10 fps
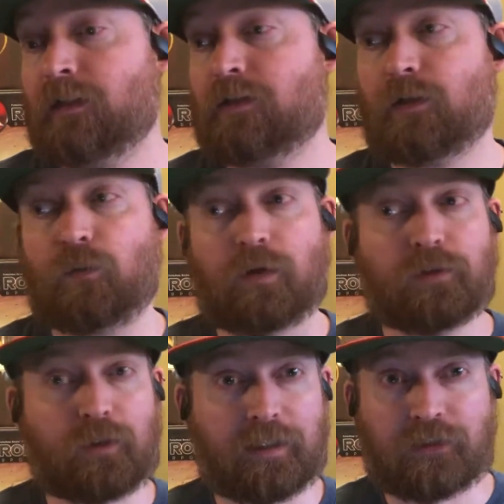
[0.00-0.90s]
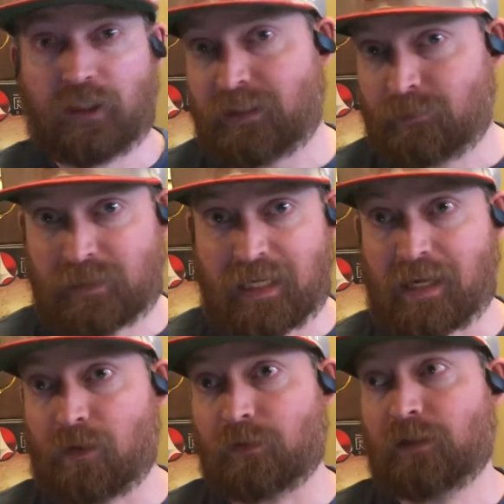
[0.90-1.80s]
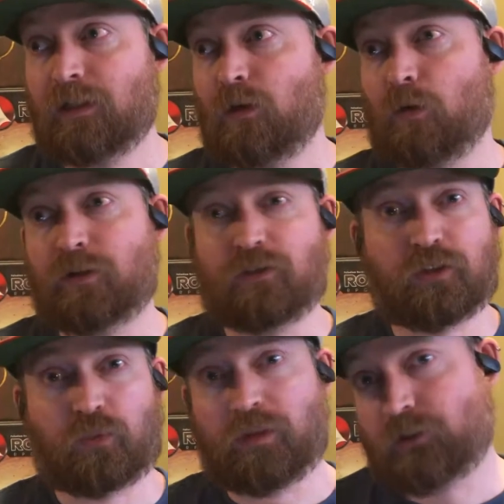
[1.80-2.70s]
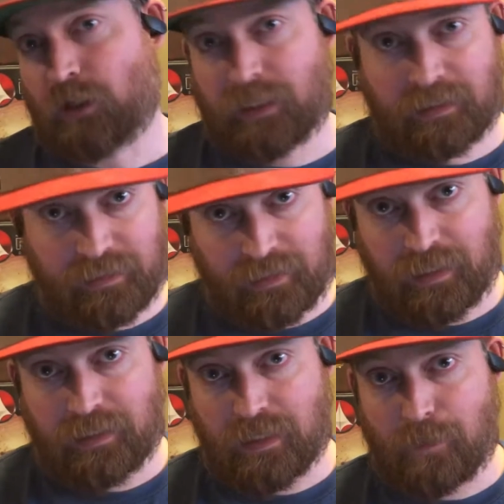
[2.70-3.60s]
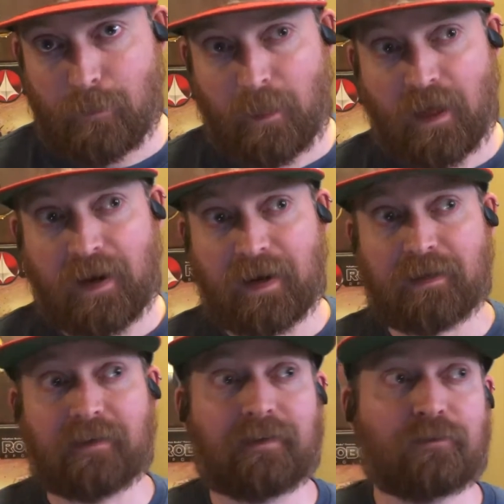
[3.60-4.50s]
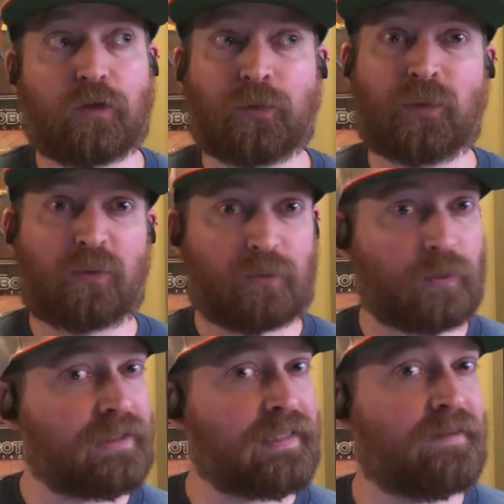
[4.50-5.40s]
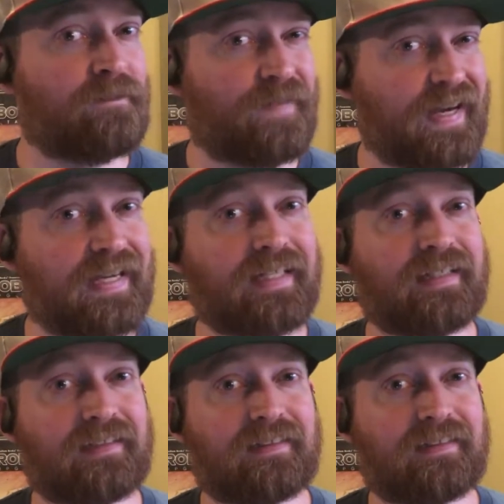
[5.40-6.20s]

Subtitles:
Do you want to try to shut them down? Or do you just want to try to contain them? And those were really vague